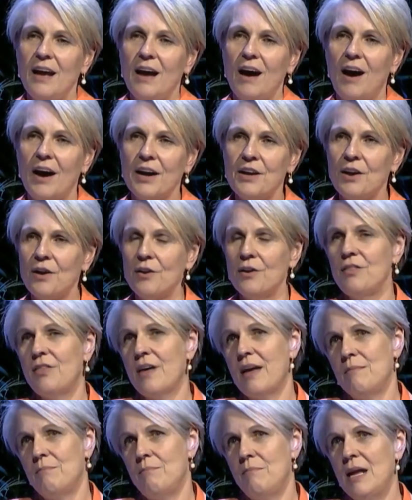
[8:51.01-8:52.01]
I know
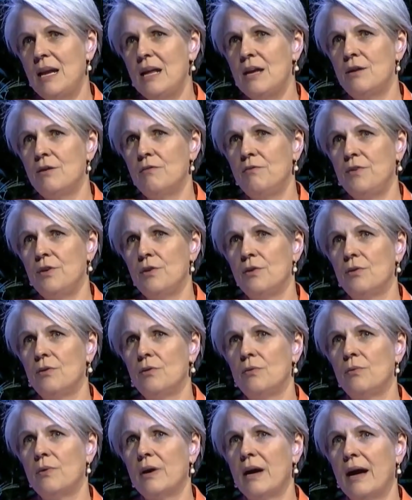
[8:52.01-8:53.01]
that many
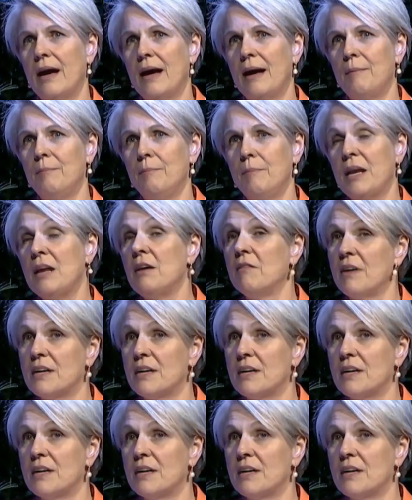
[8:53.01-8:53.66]
of